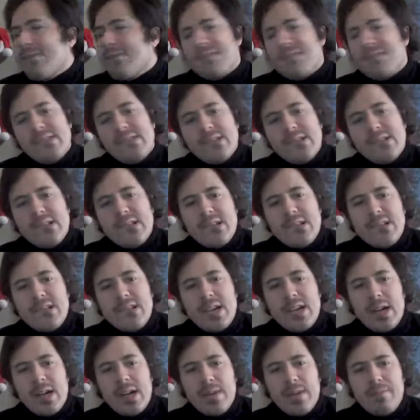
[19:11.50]

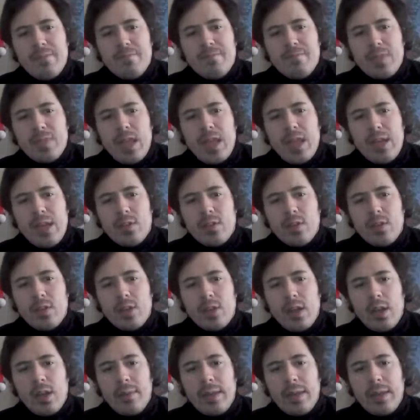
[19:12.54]
Yeah. So
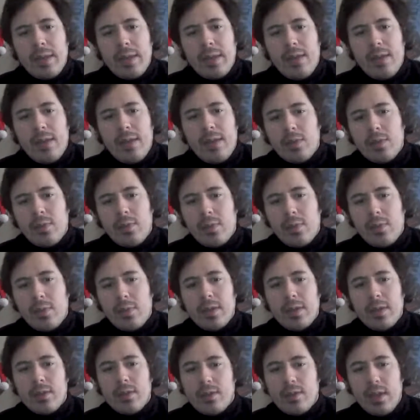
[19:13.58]
the government, yeah, it was just supposed to
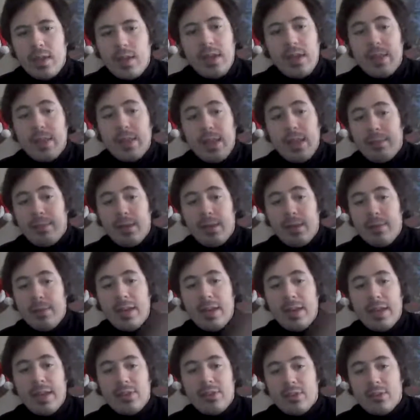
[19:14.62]
be just an unnamed
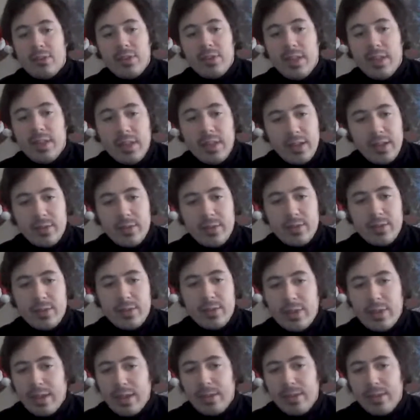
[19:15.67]
government agent, and then I was
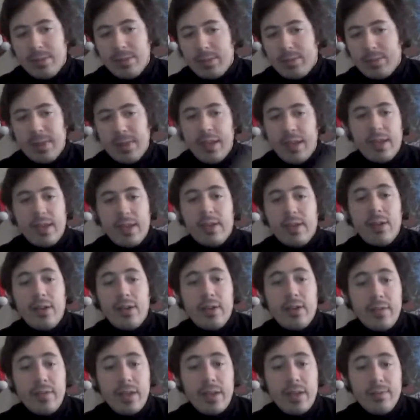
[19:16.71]
just like, I'm just making Glenn
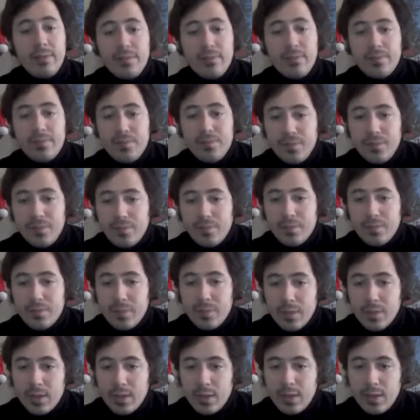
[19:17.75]
Harvey,
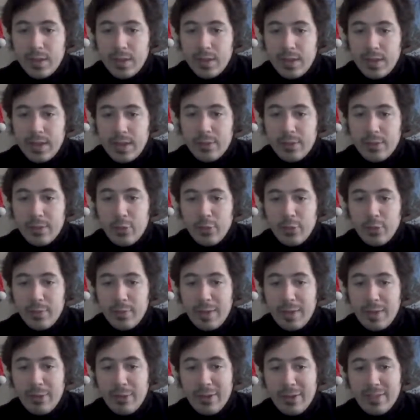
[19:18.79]
and of course the
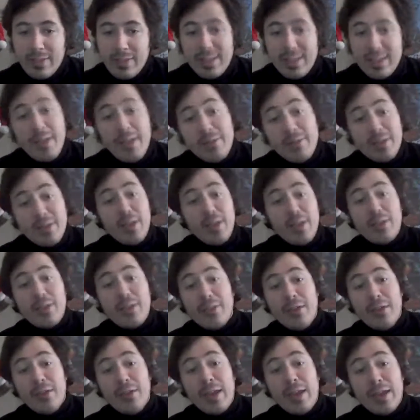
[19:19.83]
mid-credit scene. That was another
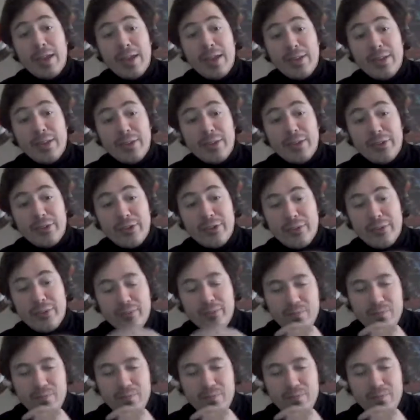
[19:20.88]
late addition.